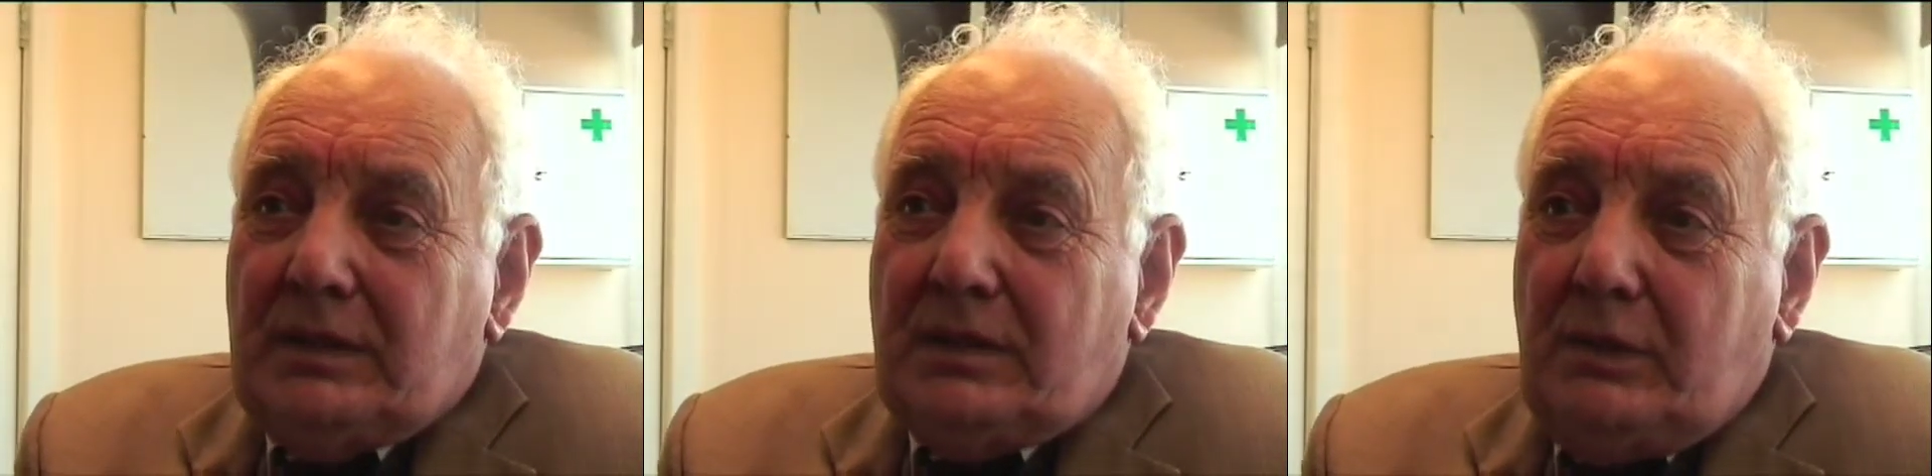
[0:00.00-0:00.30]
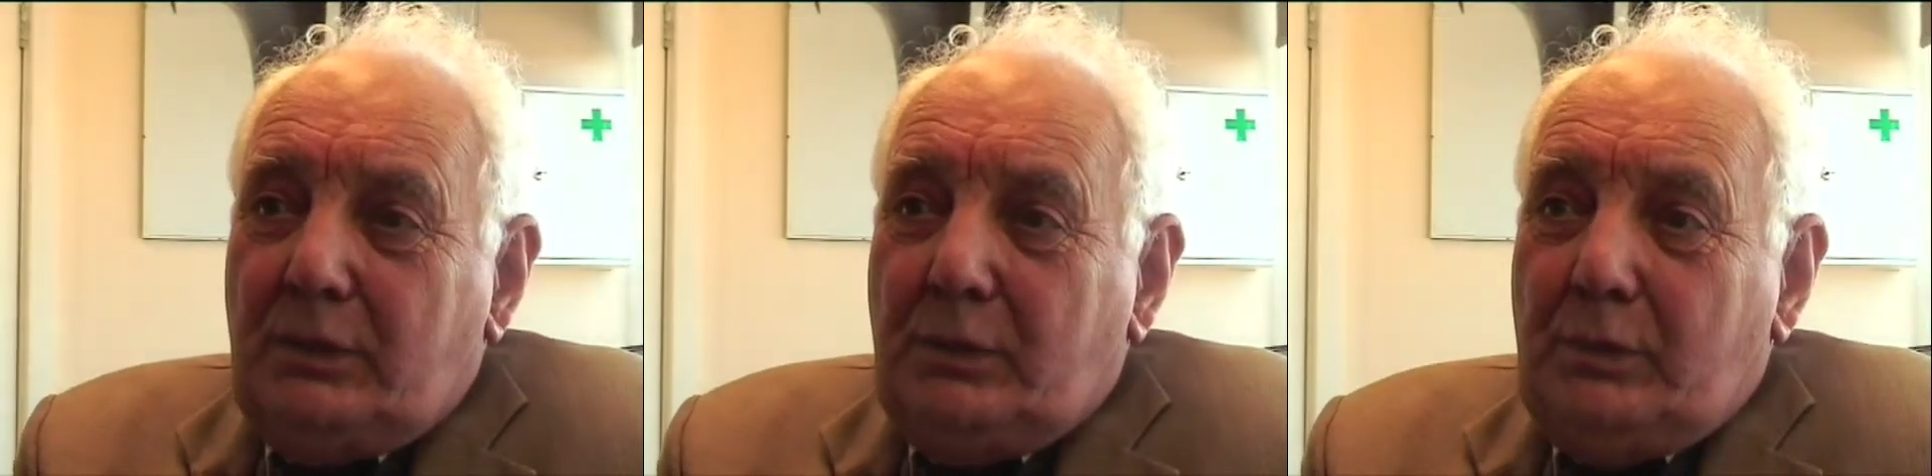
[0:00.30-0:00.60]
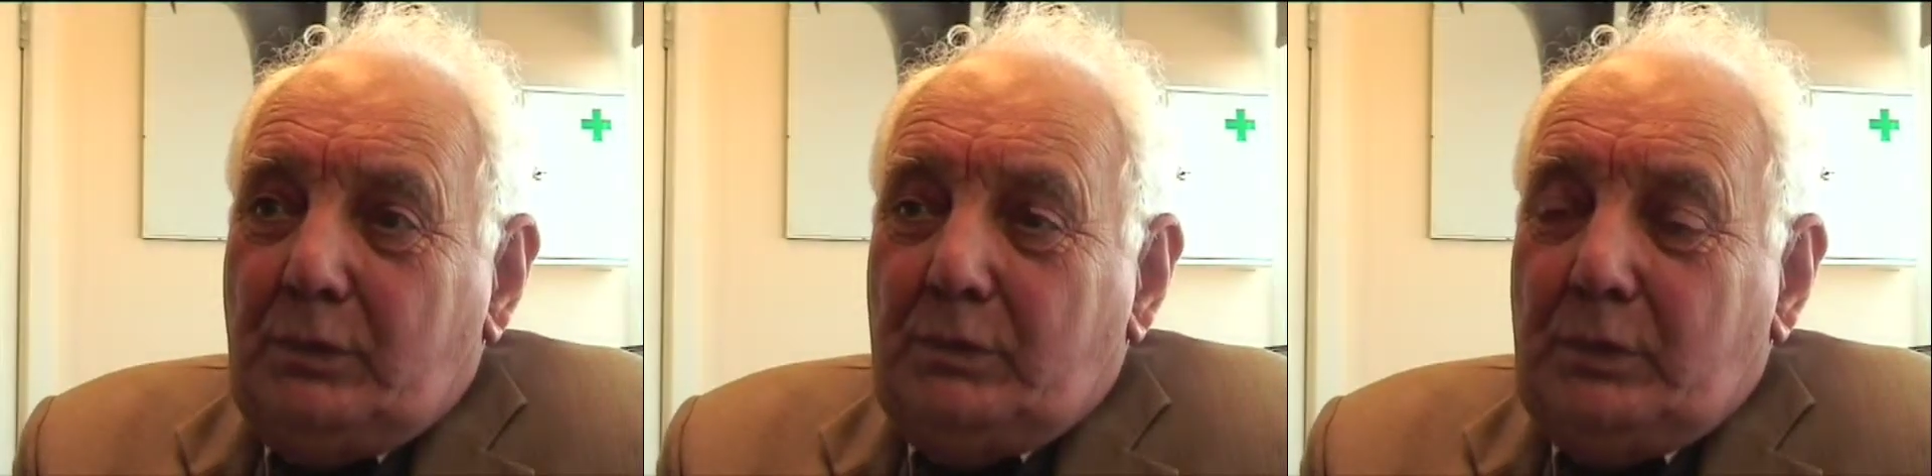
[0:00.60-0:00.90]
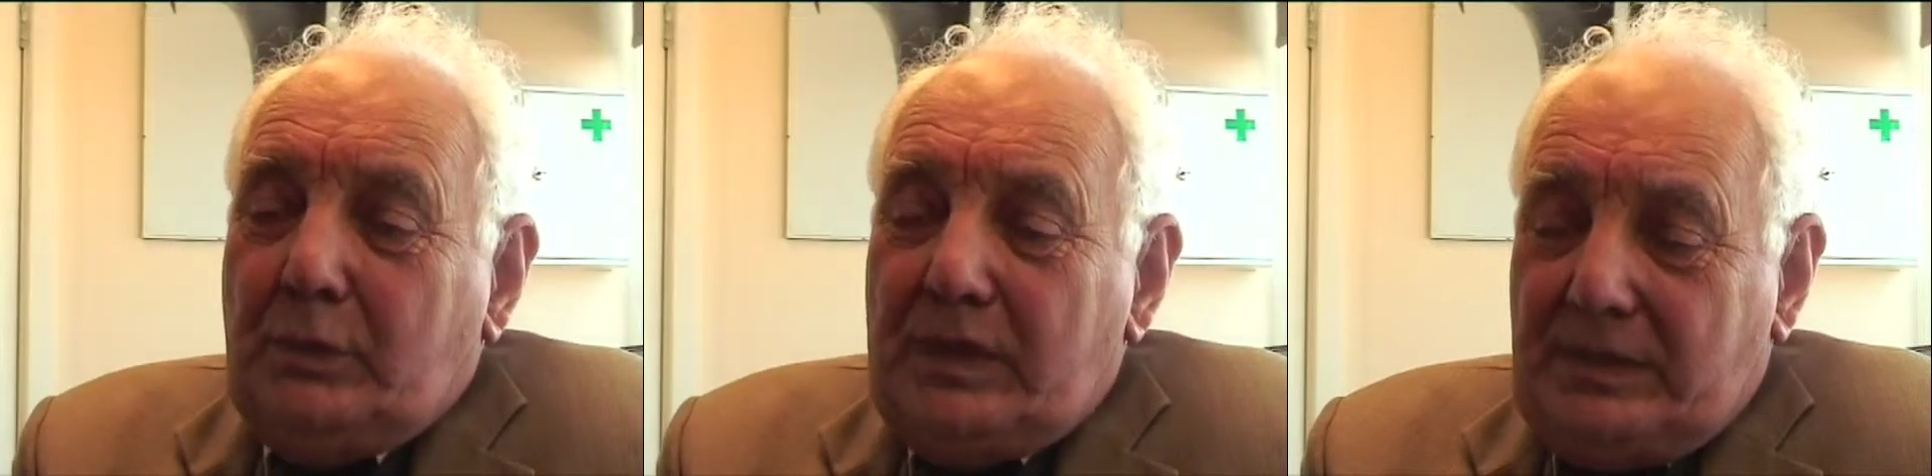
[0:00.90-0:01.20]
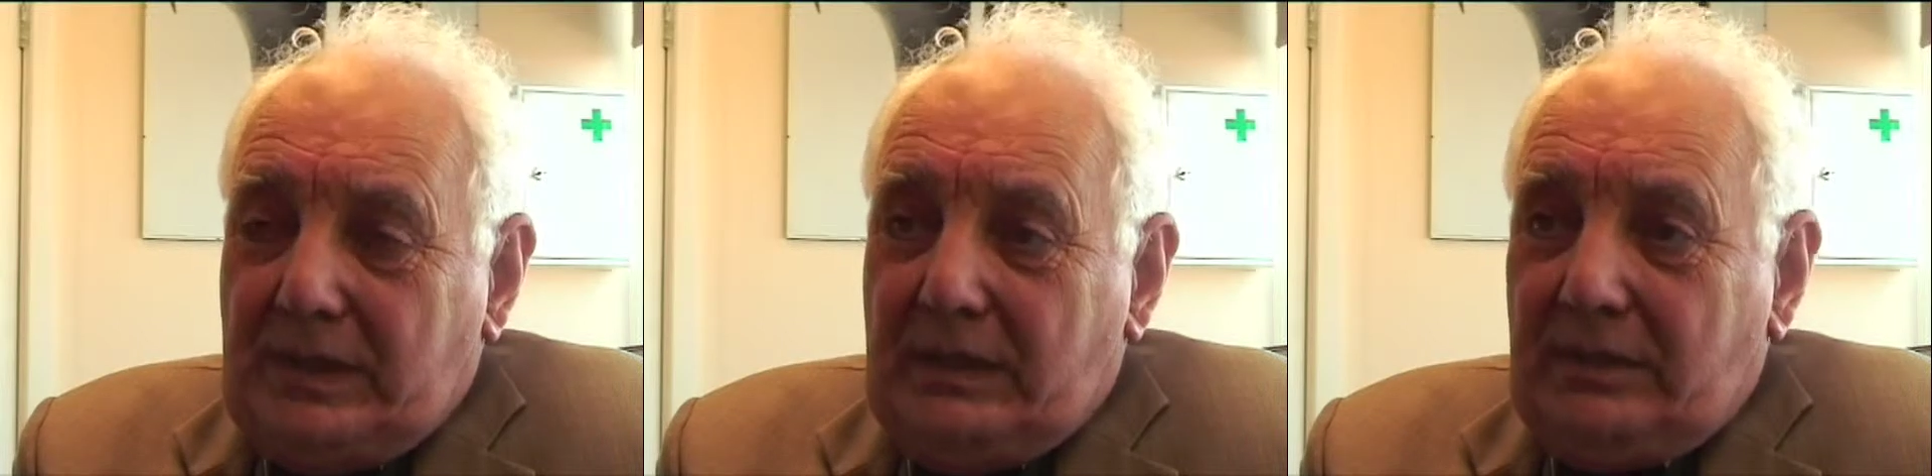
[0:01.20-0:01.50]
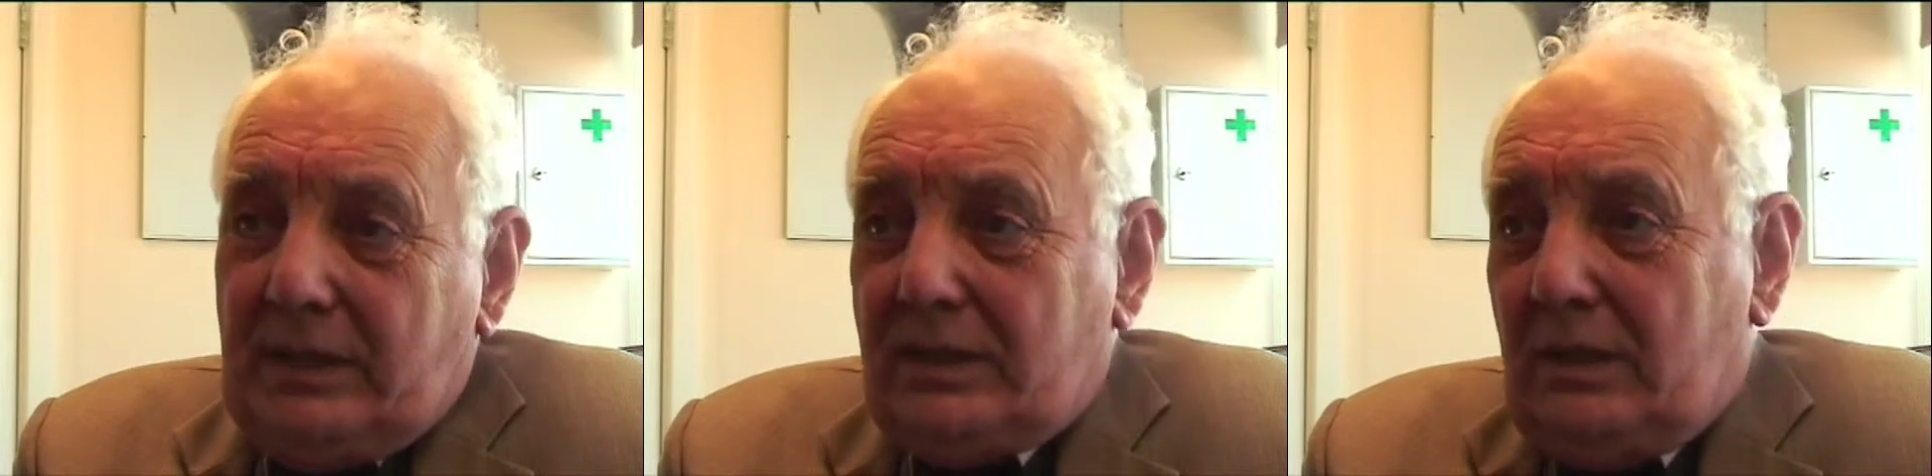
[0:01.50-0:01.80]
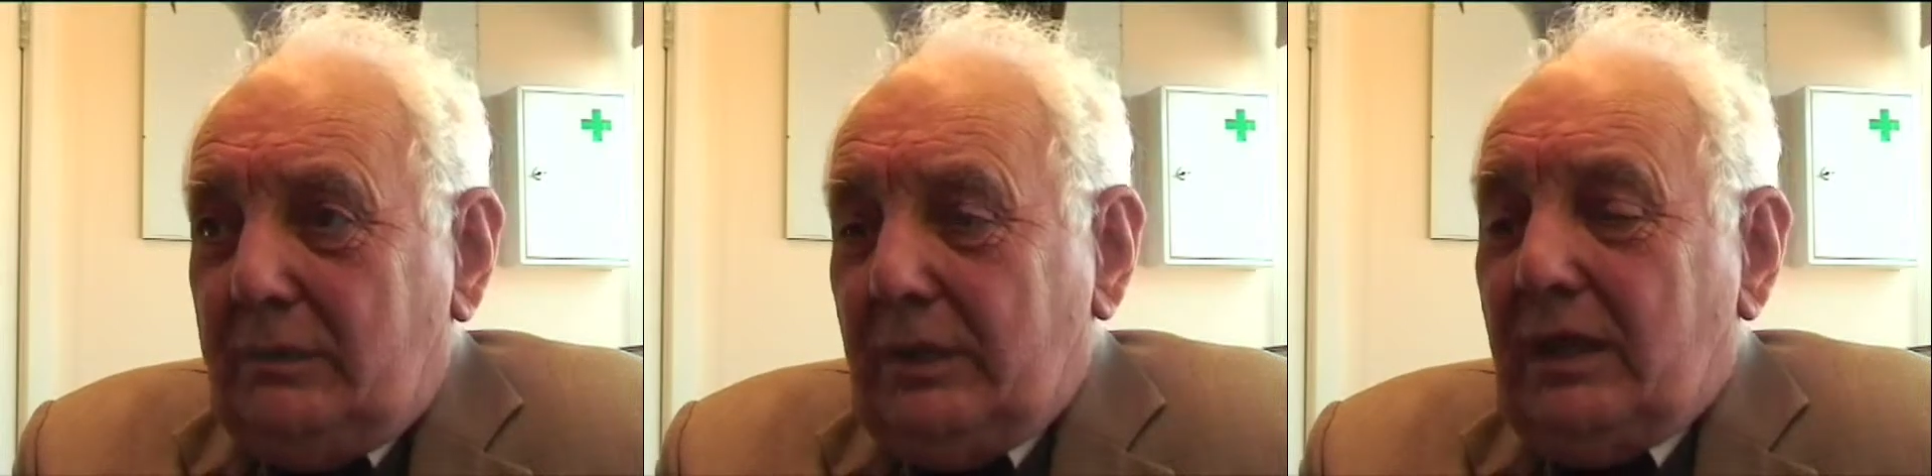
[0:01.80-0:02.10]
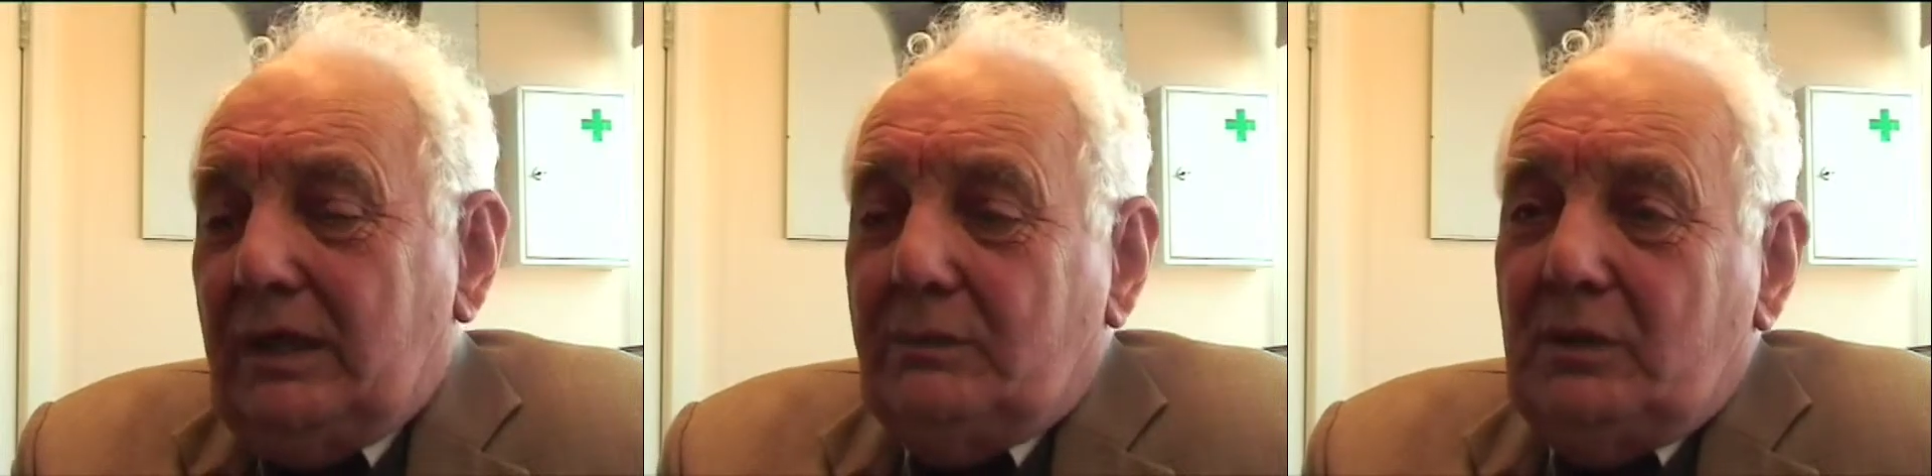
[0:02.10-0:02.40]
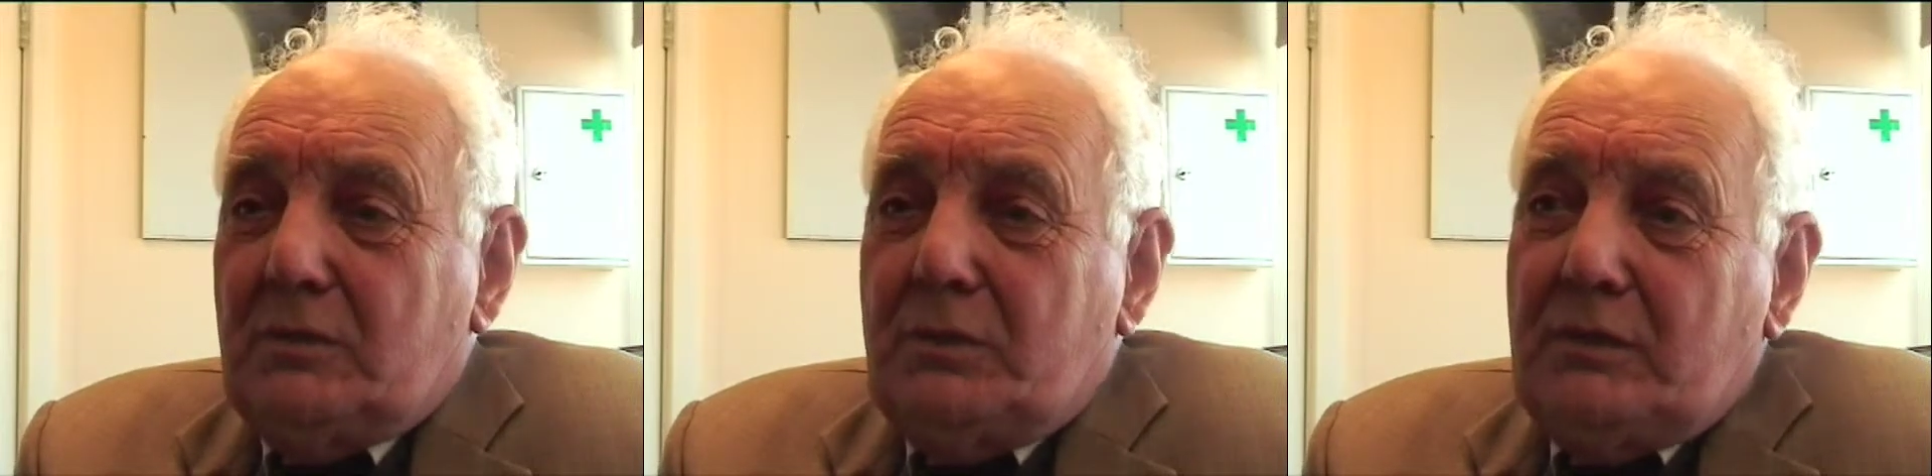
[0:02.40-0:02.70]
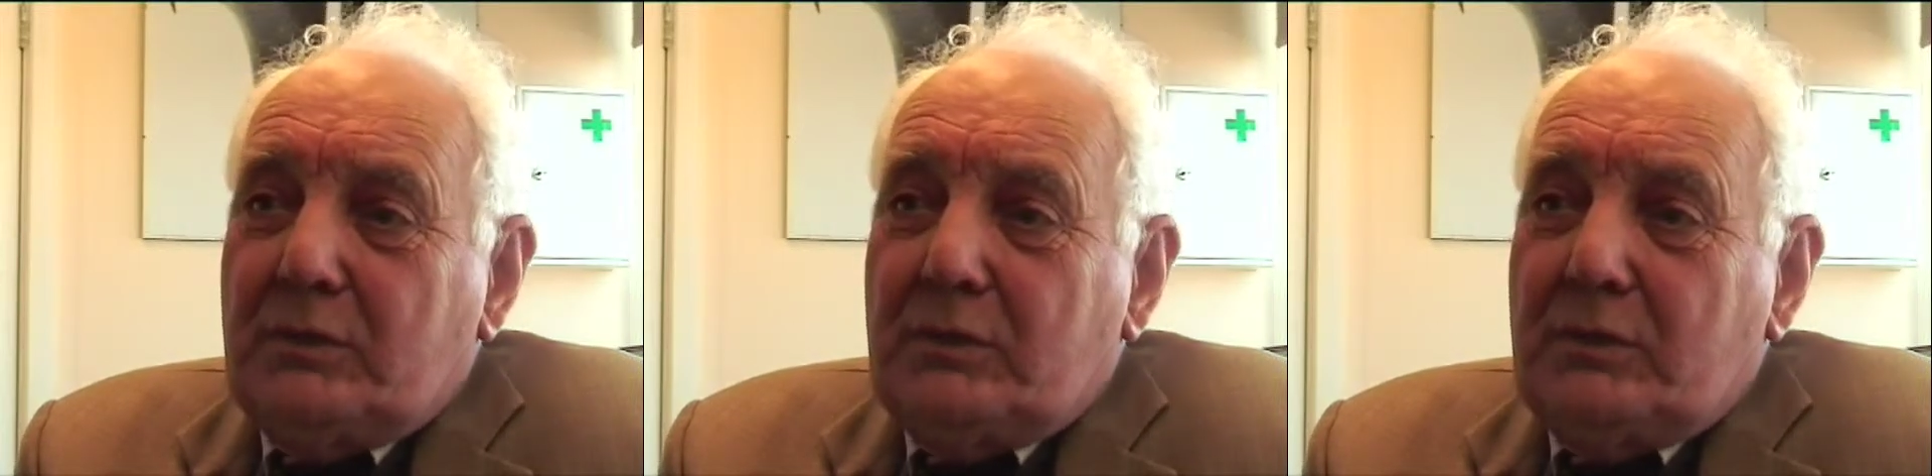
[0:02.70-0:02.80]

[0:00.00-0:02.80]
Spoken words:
So we went down there, Simon came with me,